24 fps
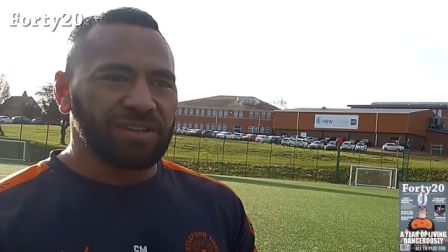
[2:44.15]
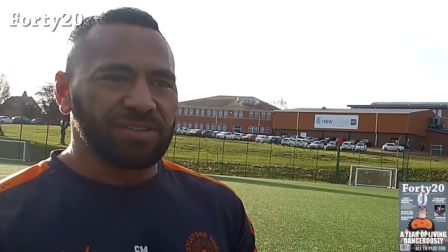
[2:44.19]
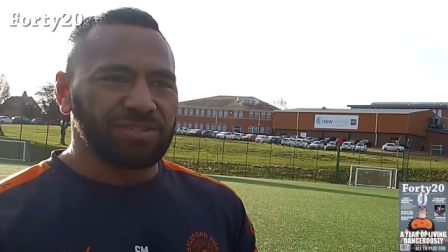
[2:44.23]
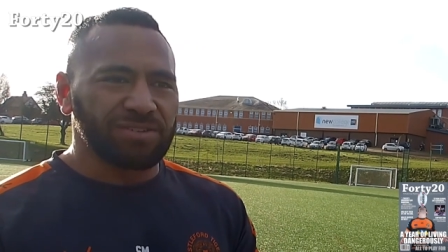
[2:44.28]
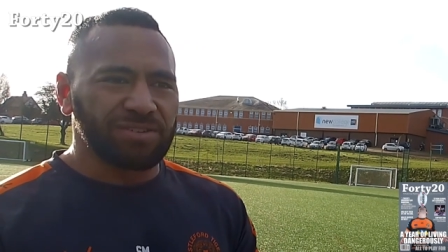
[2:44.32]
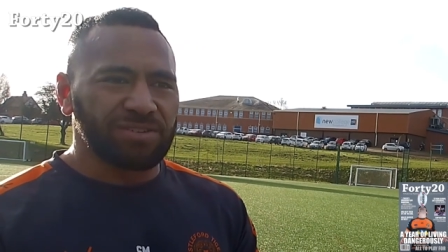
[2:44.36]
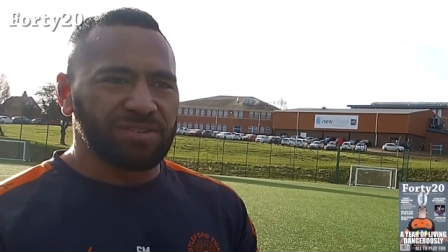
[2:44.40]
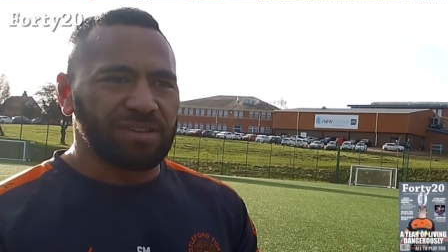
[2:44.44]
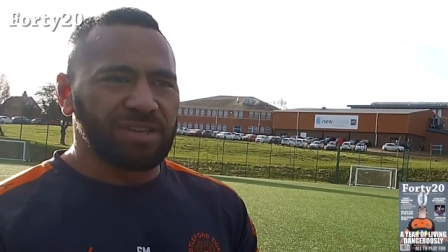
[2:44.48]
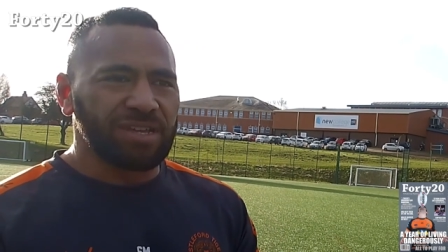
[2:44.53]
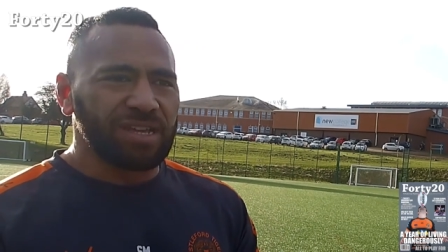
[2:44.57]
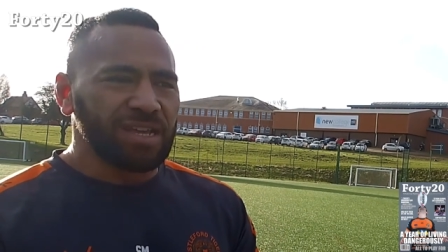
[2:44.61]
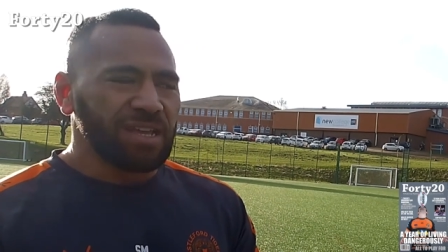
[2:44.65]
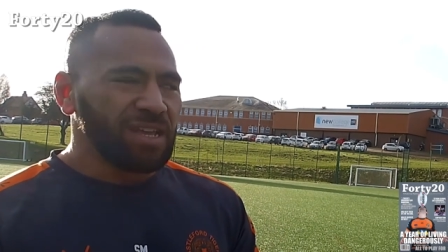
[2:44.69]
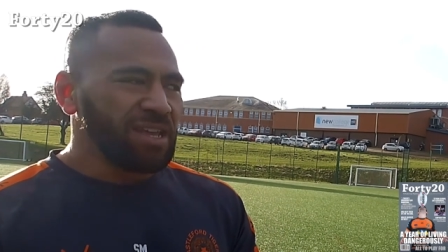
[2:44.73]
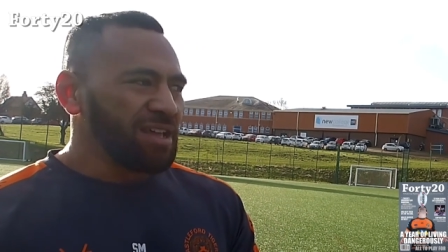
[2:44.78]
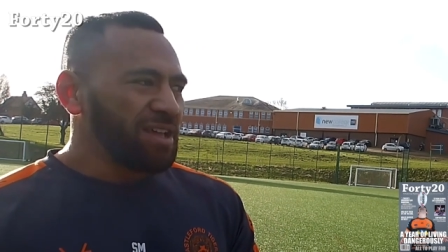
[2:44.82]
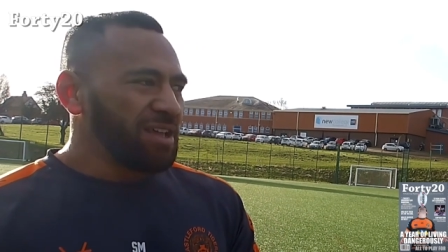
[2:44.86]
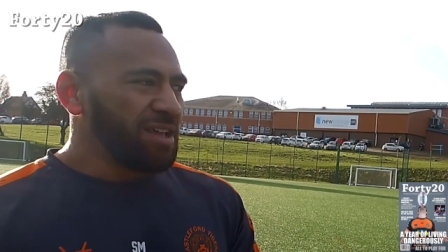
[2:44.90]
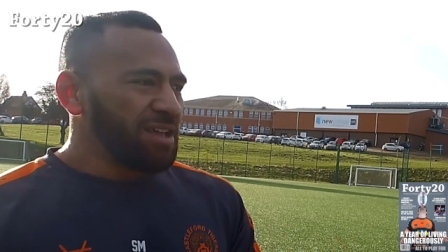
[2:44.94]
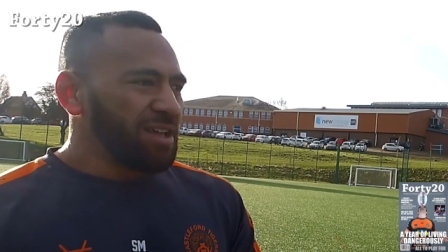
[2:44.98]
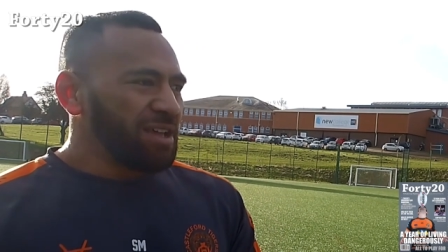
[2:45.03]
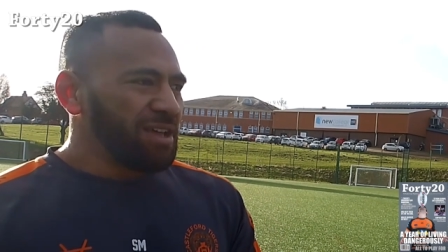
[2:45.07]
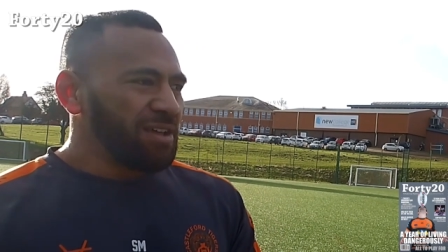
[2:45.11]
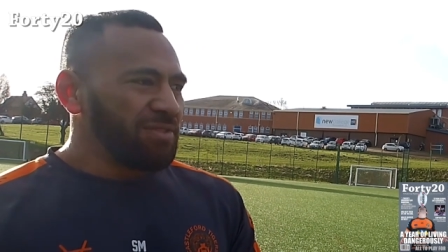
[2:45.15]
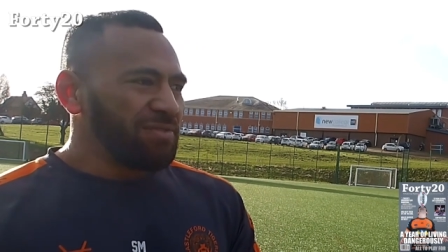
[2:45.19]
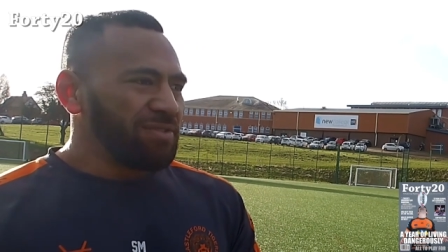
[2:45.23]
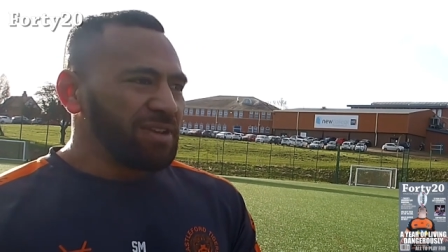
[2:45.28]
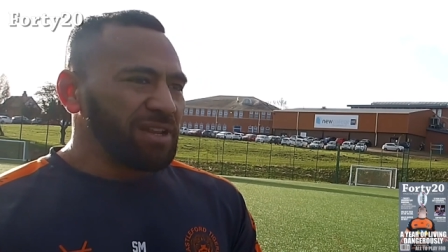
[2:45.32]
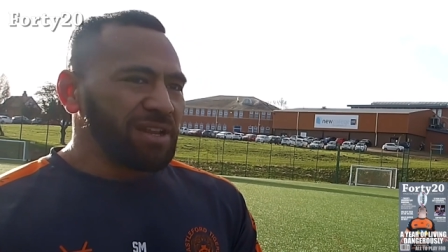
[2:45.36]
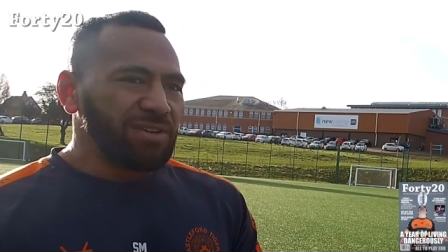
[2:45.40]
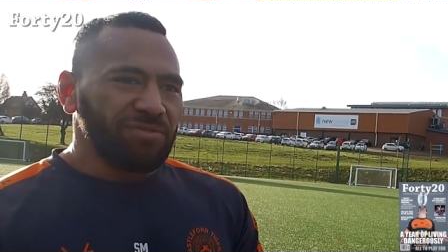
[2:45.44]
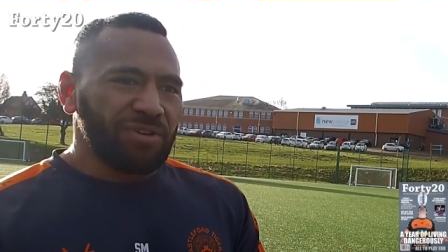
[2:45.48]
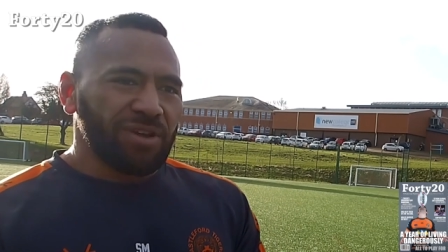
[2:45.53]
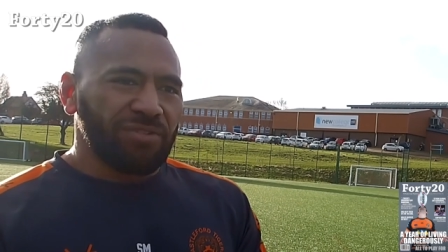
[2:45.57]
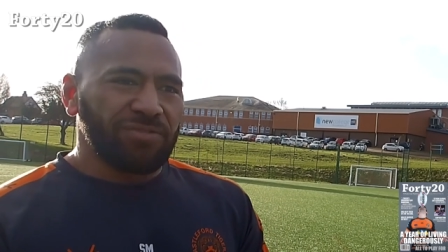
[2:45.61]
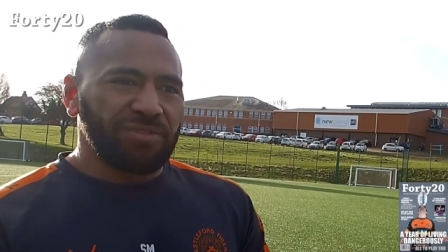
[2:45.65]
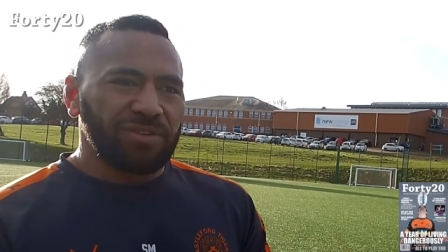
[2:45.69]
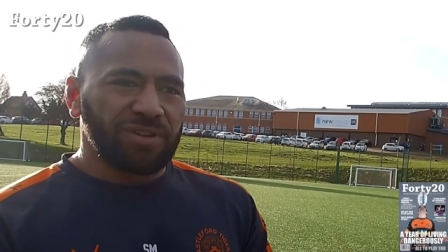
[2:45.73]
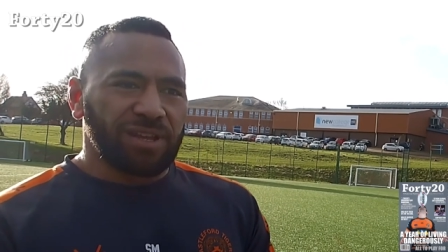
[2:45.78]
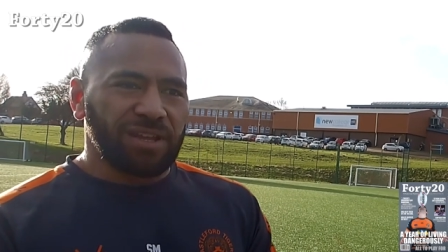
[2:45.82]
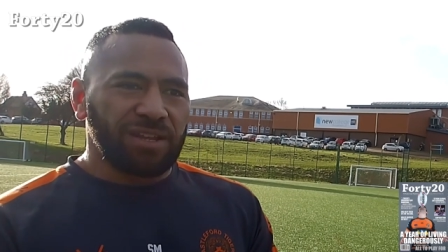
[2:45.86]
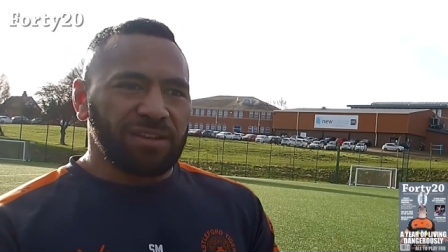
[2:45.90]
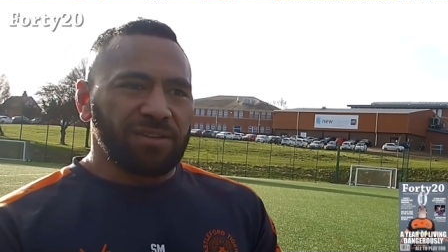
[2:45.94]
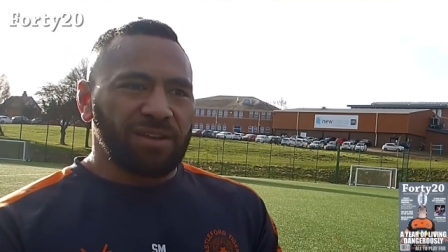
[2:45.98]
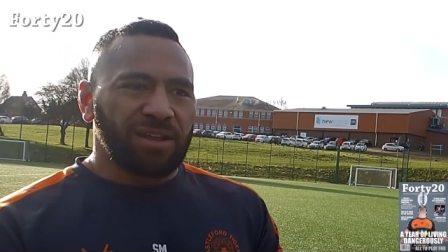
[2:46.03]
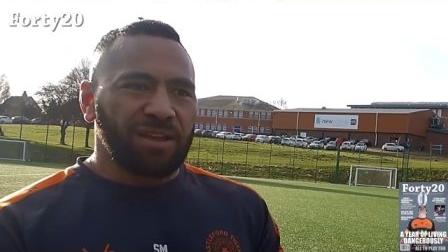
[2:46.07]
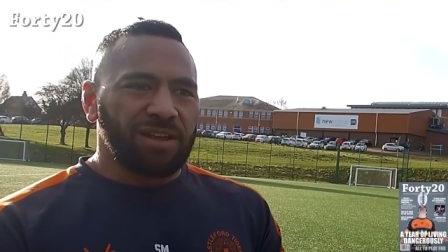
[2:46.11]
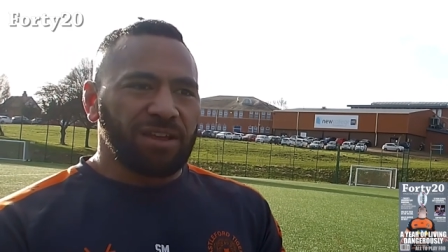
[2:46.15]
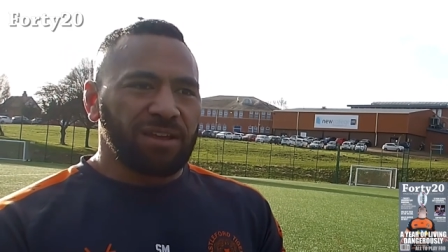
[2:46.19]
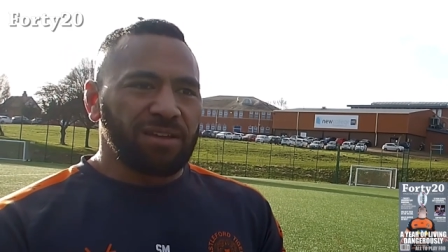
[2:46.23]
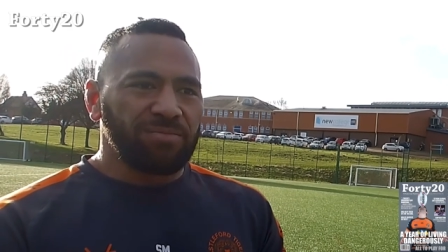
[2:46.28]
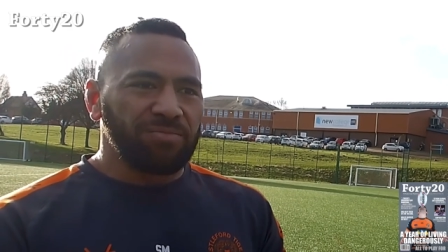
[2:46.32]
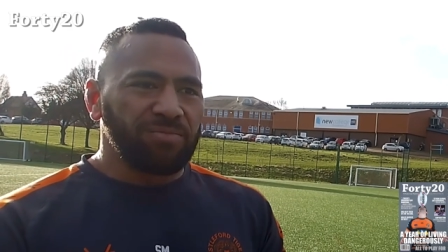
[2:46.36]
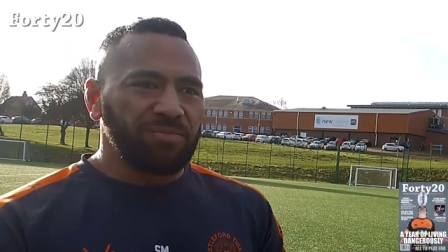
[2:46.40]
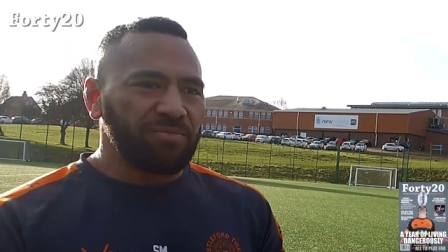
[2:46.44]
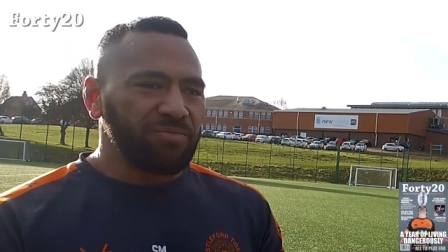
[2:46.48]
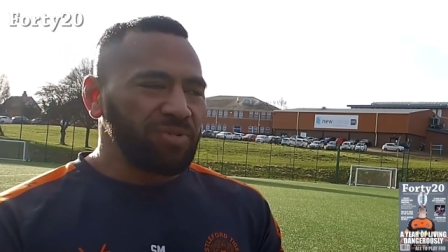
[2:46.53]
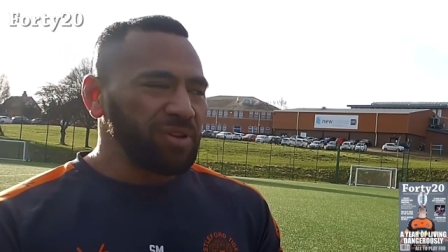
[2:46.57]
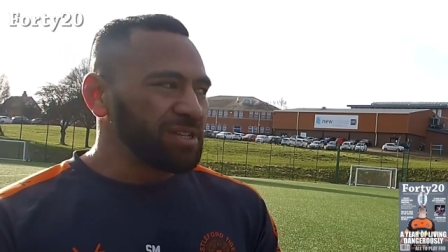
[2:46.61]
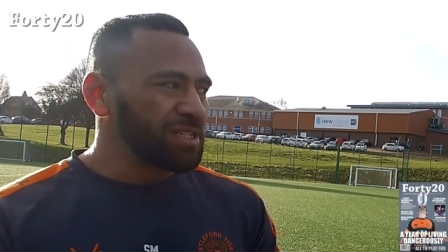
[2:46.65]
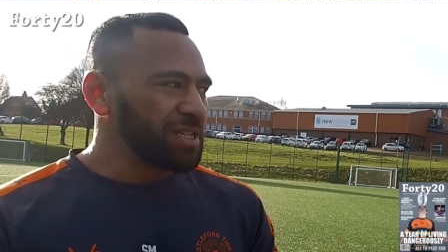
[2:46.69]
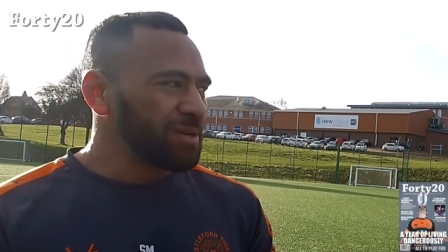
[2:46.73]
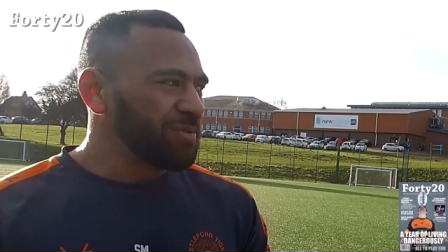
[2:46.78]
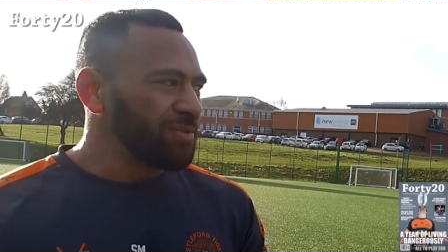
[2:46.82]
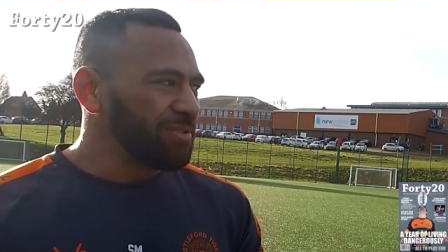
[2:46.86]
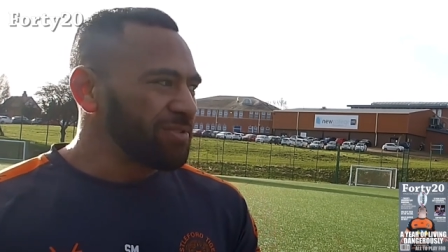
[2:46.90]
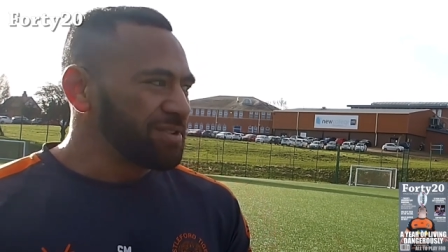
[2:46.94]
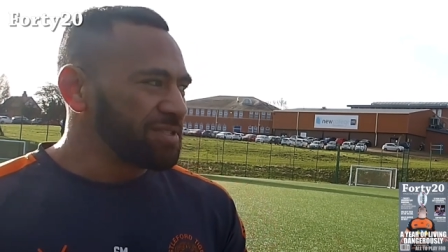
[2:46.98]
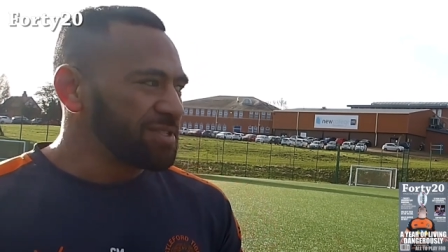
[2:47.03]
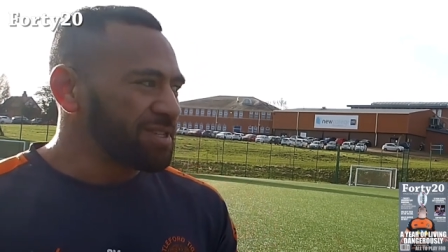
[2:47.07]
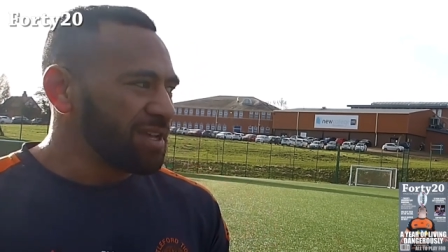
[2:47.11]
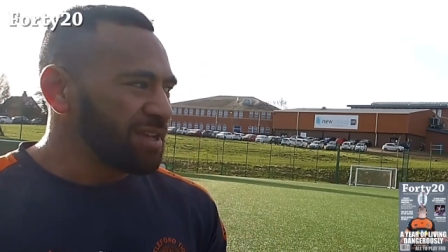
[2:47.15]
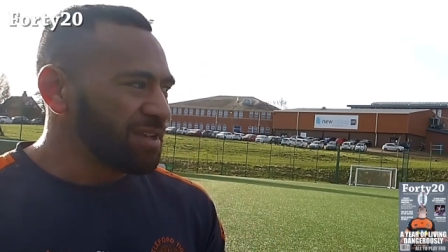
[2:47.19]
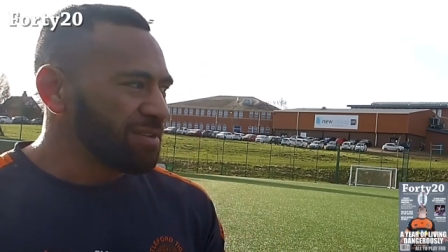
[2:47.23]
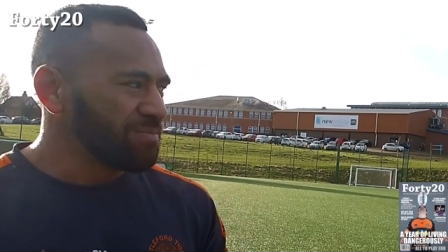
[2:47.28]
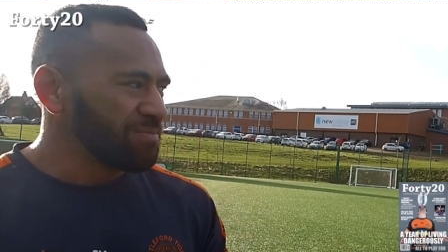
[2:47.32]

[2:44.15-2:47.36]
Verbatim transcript: So hopefully Lee Radford can bring some of his,